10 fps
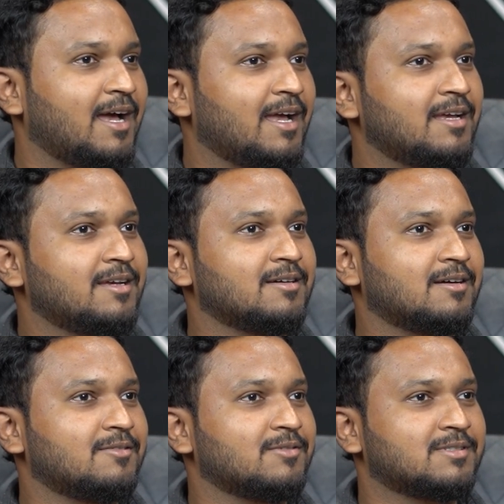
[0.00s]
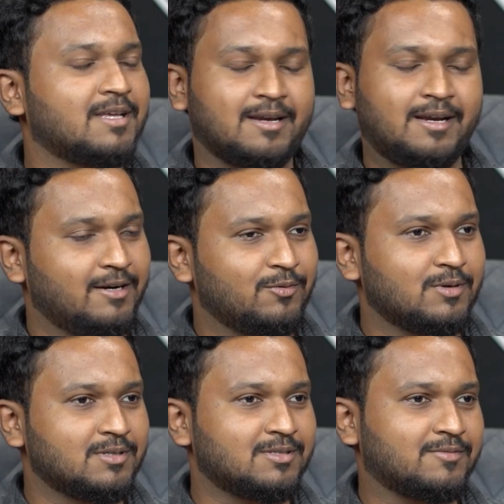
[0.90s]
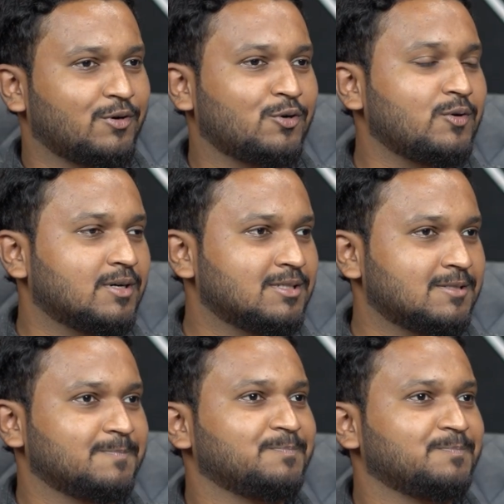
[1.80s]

I was there, right? It was for 2 years.